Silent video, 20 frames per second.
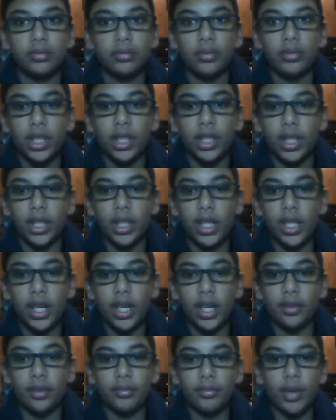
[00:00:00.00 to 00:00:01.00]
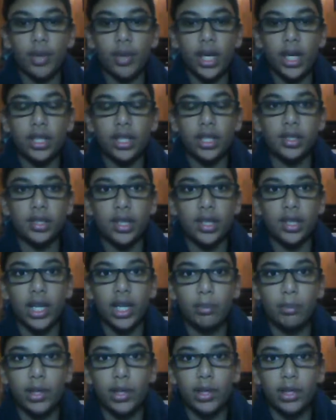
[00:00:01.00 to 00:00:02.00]
Then yeah, I could see that
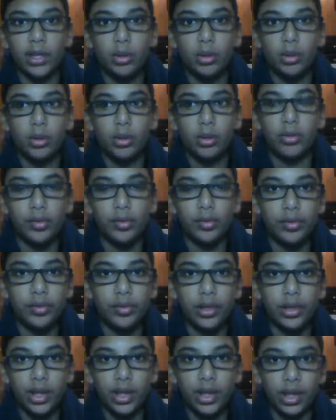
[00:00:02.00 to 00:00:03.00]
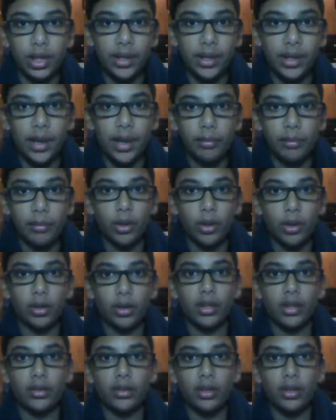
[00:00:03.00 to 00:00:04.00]
happening. Or if the game
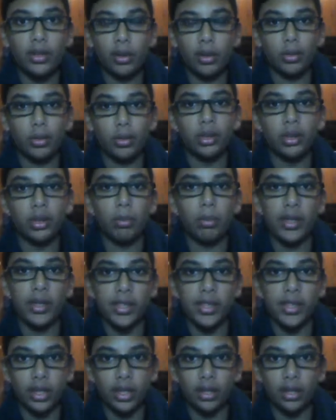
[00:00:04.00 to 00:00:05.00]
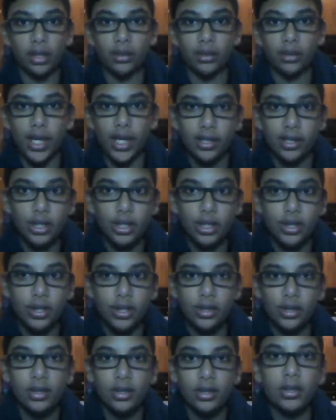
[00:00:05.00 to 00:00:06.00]
or our world plays out like Rage,
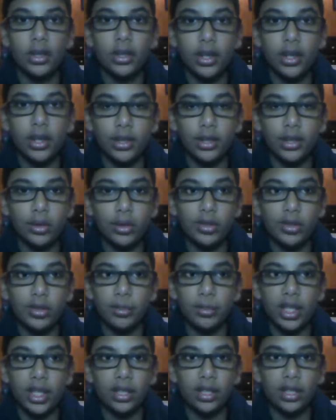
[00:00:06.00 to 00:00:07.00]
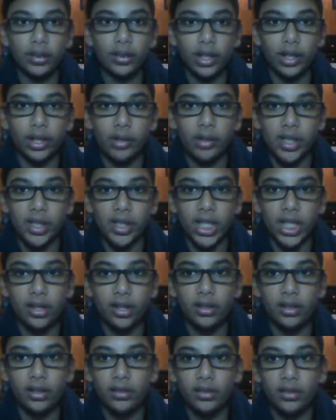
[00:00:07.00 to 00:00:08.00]
a huge meteor comes
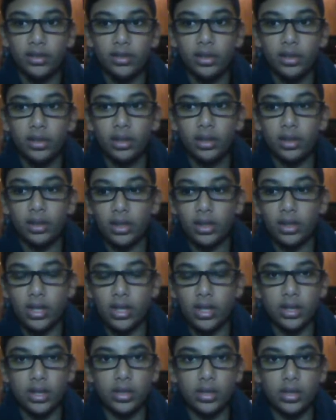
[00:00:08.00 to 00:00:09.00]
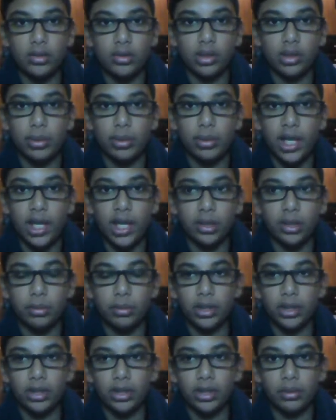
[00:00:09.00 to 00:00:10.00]
down, doesn't destroy the planet,
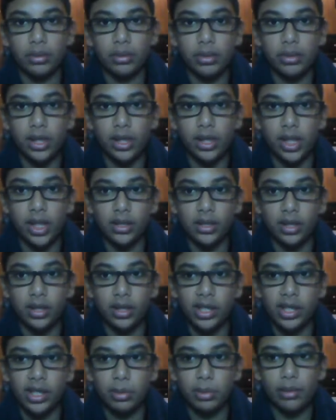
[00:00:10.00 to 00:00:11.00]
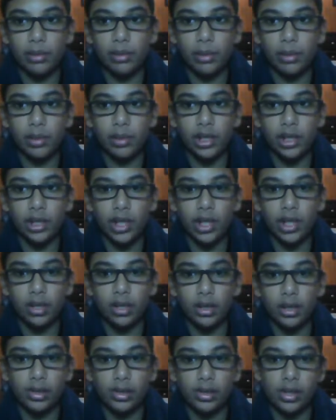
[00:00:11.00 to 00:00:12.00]
but completely isolates blah blah blah
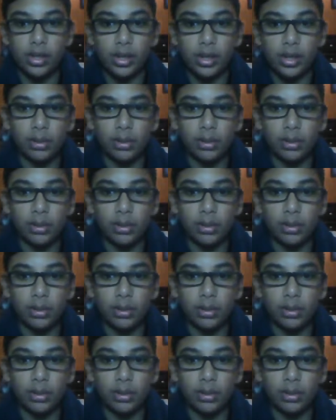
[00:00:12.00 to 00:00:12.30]
technology, blah